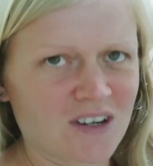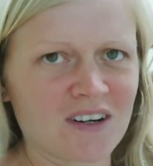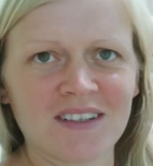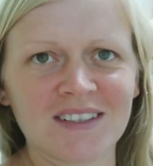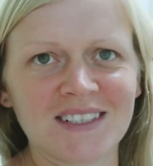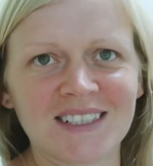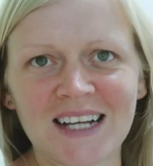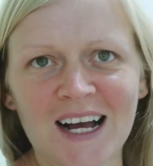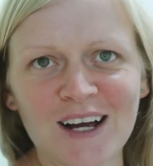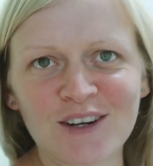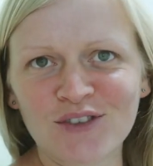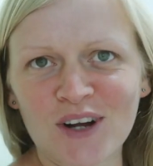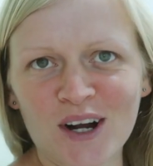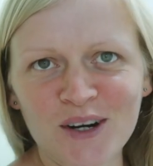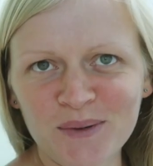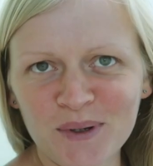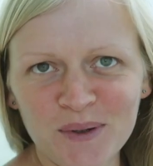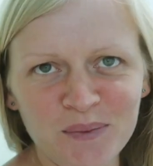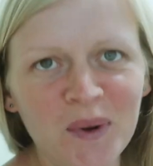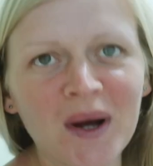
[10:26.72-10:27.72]
got
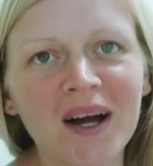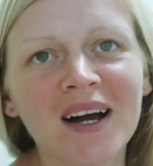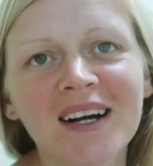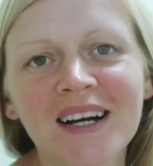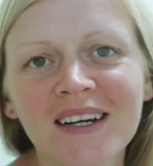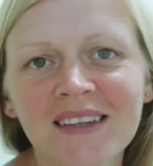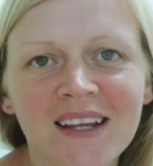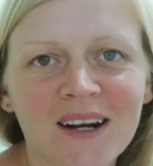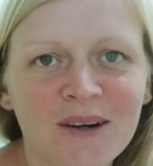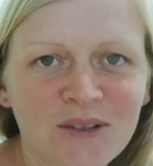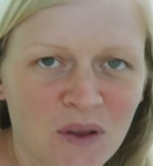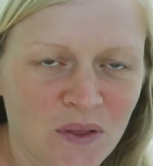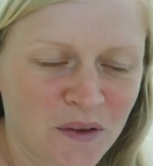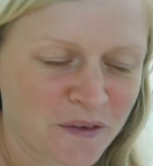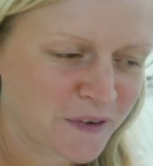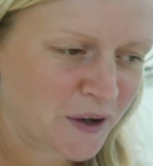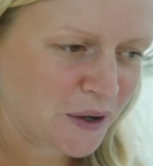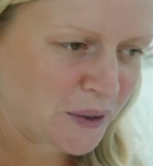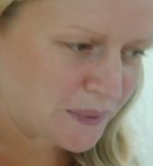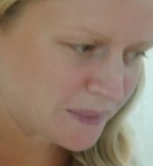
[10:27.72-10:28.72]
sidetracked with work and then I was on the
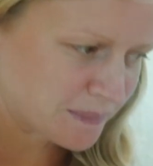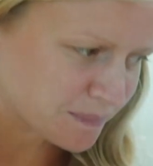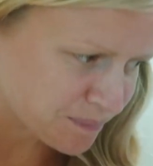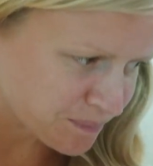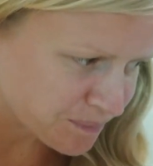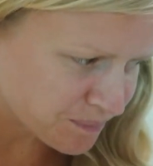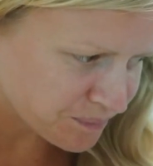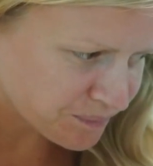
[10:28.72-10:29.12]
phone